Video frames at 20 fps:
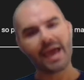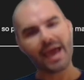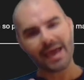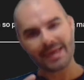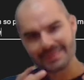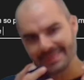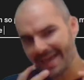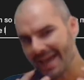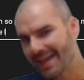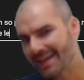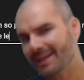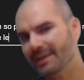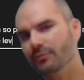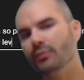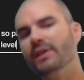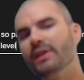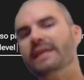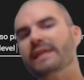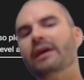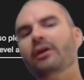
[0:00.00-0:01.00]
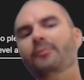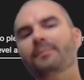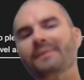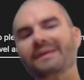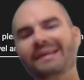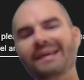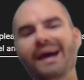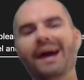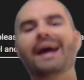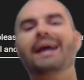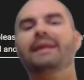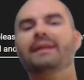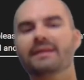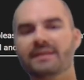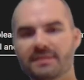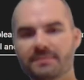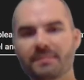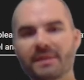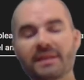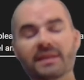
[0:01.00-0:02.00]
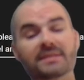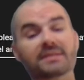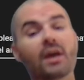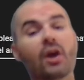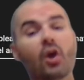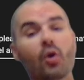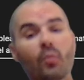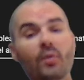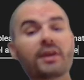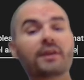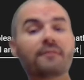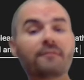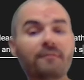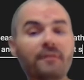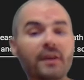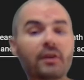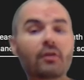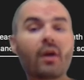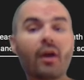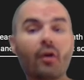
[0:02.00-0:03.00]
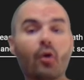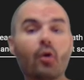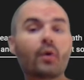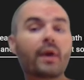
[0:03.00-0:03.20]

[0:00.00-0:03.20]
And that can really help guide us because we can figure out,